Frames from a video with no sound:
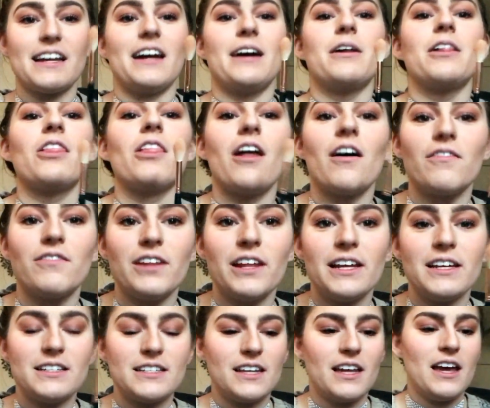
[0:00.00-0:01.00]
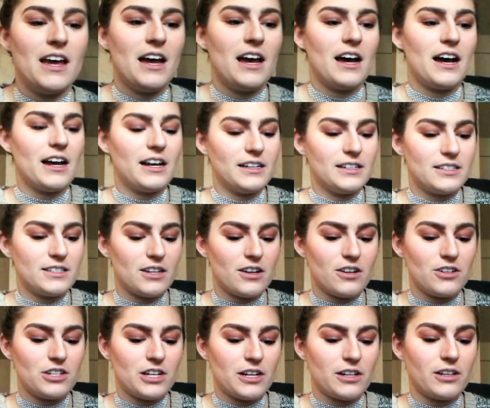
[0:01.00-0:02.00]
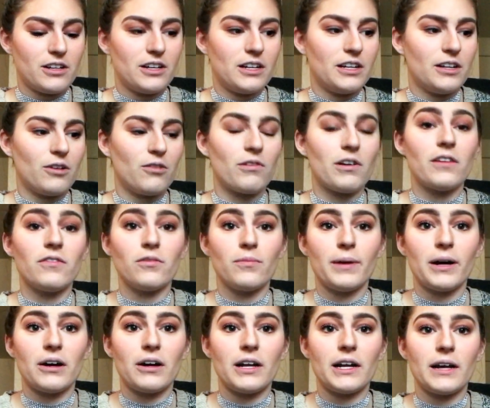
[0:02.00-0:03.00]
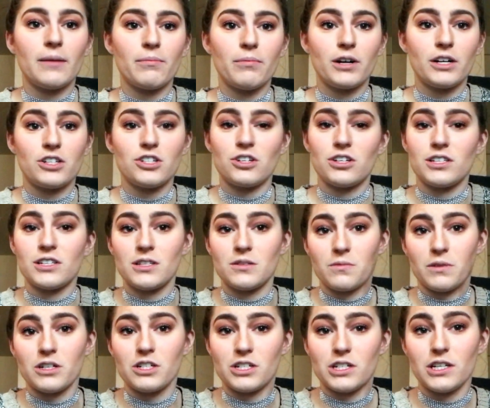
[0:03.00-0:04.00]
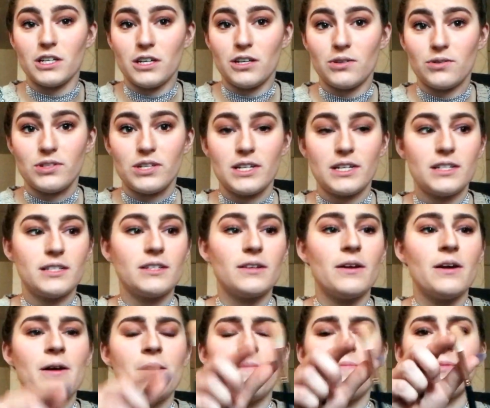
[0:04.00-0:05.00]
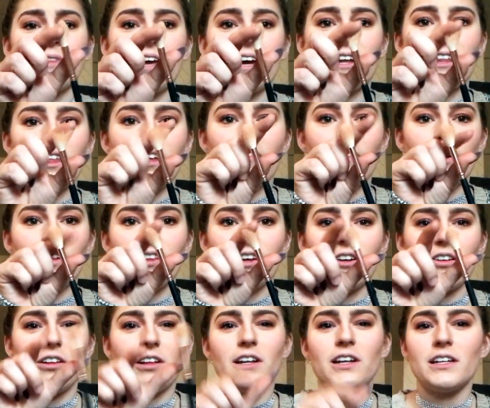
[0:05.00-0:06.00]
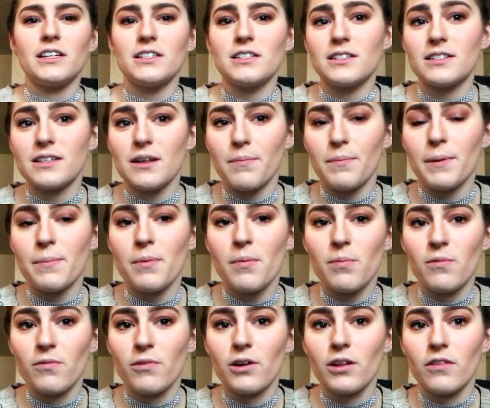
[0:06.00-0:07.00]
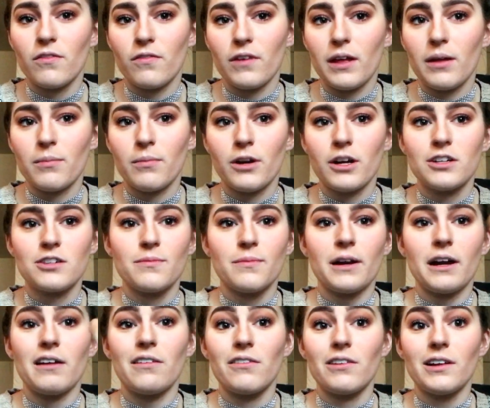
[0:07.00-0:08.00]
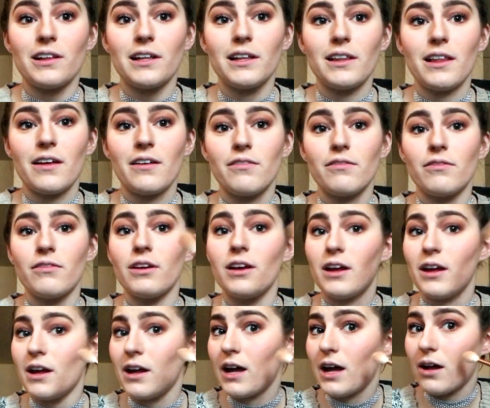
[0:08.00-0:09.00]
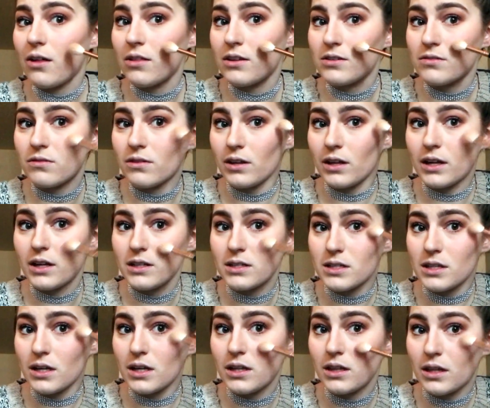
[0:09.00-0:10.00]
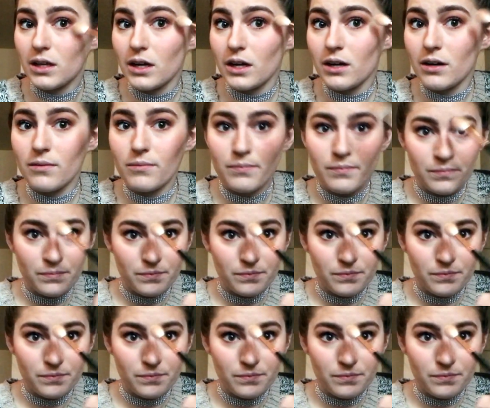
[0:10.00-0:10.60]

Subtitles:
I love this. I saw Jaclyn Hill rave about it. I'm pretty sure this is what she uses. I love how little it is. Some people prefer the fan brush, but I really love how this really gets in there.